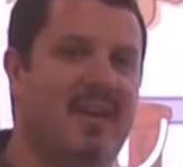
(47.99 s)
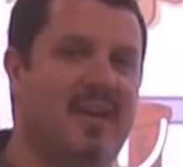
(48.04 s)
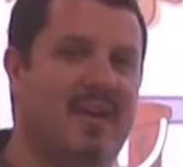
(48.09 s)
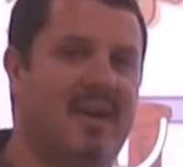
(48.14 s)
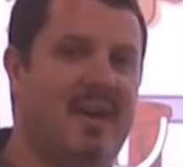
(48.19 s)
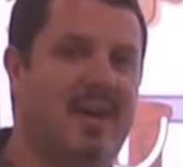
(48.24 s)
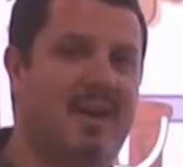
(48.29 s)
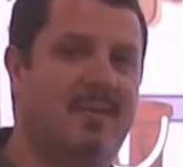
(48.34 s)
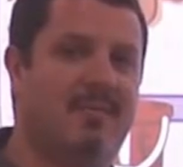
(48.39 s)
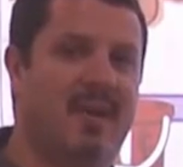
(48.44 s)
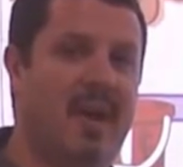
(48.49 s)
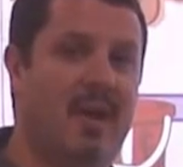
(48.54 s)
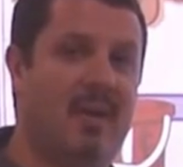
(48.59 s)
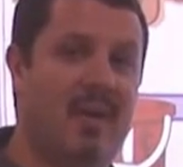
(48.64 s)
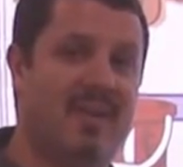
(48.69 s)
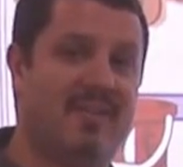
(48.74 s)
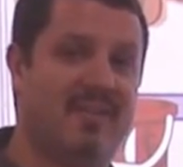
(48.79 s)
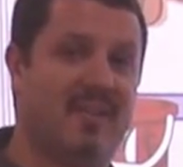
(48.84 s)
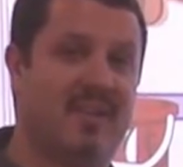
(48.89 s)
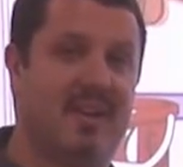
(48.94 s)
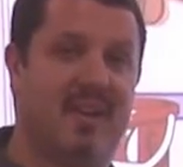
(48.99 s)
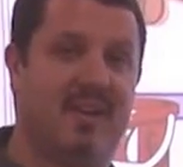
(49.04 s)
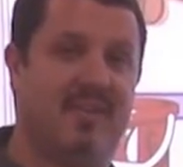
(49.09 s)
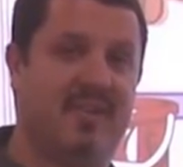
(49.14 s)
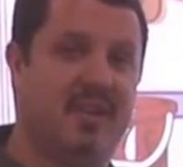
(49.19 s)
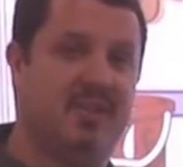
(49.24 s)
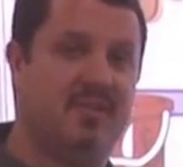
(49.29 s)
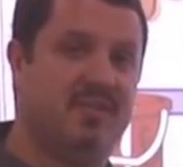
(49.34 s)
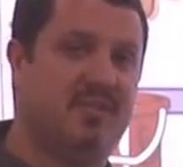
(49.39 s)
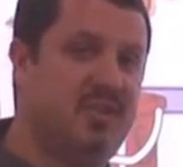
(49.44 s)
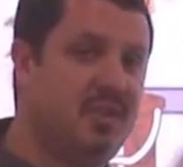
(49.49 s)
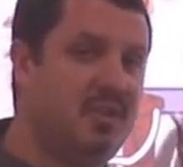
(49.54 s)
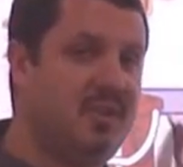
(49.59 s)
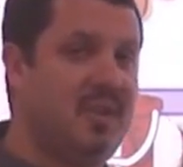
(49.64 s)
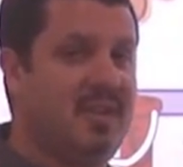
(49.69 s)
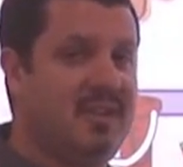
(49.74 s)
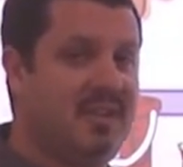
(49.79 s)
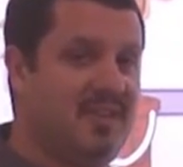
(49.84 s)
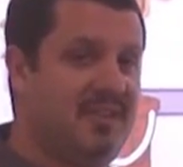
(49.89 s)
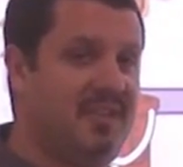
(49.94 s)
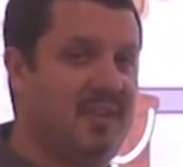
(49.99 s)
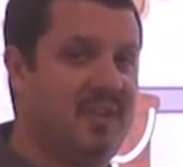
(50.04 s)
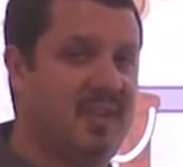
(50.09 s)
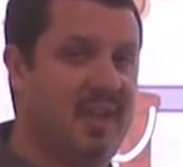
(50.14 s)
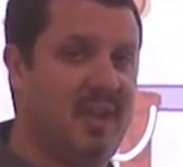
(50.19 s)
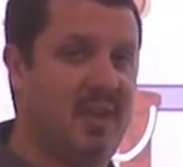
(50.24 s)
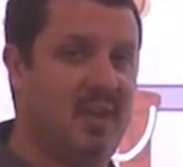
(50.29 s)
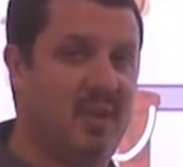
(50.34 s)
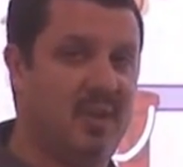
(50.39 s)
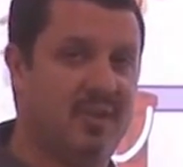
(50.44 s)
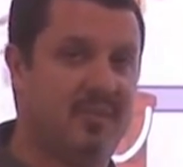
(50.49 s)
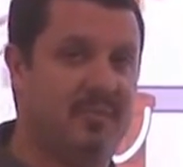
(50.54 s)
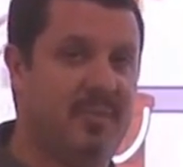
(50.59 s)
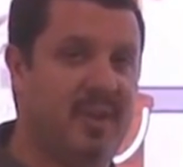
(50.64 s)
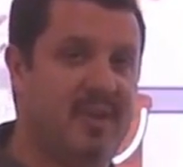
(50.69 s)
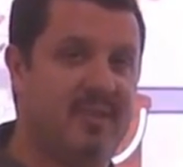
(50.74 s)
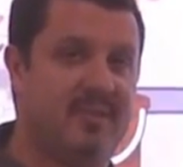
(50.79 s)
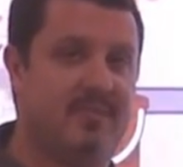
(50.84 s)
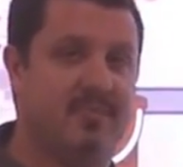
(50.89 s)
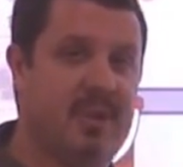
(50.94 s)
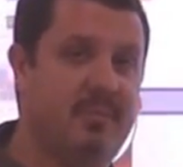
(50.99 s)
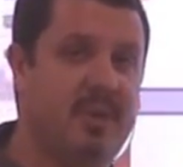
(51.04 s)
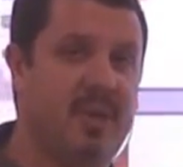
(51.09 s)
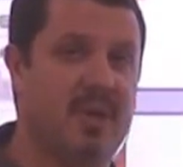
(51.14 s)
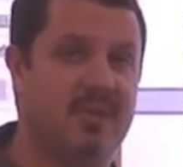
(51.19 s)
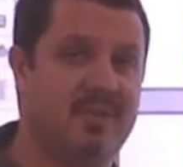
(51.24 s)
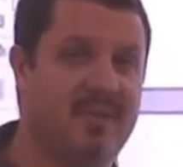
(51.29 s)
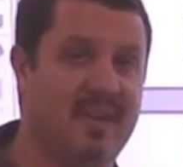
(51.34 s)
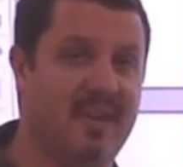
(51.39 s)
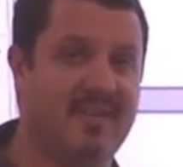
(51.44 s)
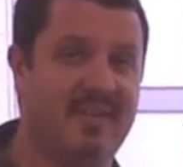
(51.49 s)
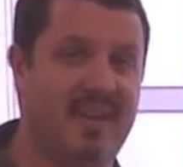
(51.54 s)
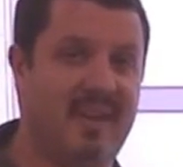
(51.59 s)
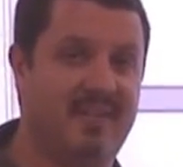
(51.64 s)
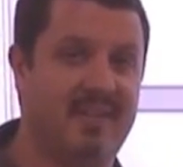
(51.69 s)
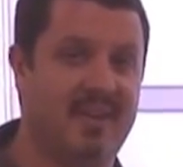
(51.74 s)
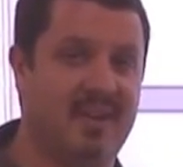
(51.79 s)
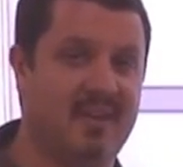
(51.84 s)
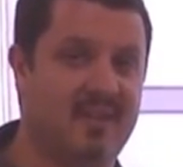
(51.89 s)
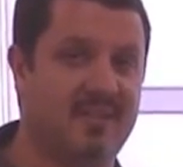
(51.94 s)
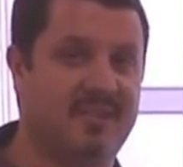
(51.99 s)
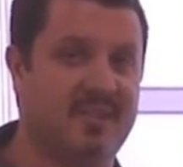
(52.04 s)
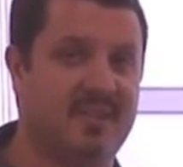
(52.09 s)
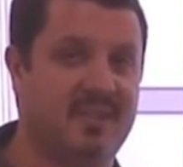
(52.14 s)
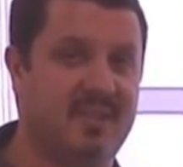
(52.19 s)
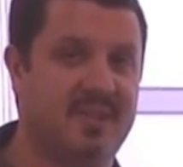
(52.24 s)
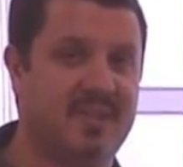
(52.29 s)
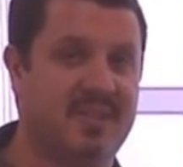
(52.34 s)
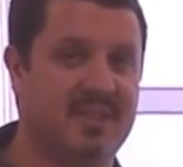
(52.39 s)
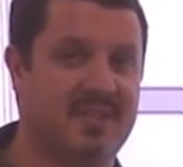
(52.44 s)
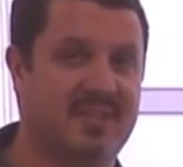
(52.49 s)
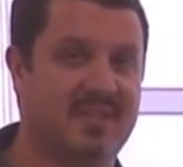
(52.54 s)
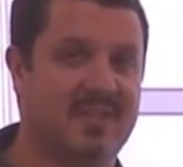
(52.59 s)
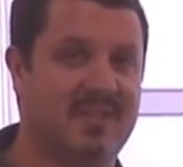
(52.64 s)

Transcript: Um, however, if you do need to fill that whole space, Mimeo does have another solution.